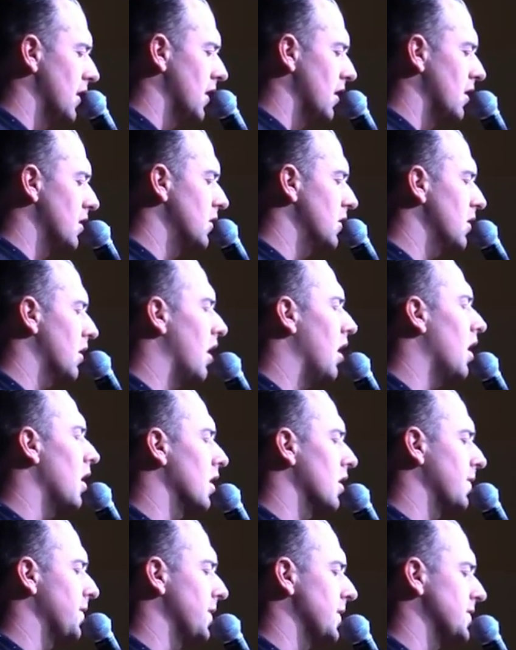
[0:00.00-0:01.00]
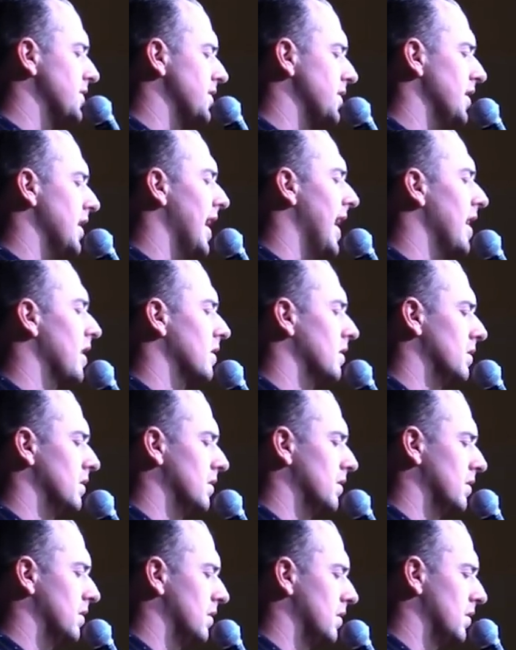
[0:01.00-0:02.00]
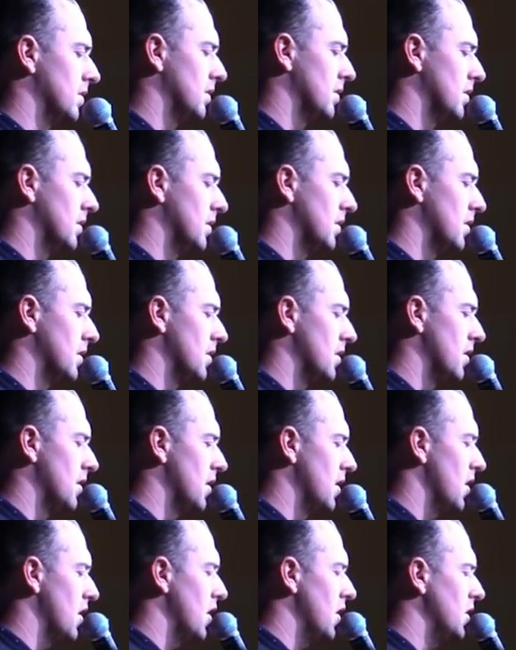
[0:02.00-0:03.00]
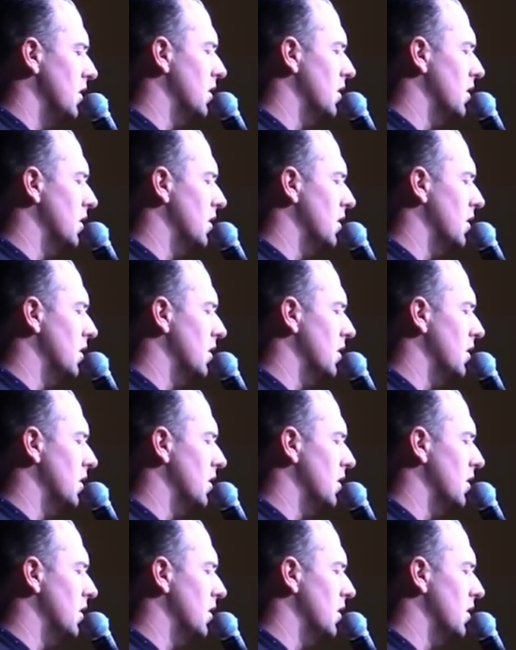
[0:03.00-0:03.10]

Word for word: your heart for Seattle your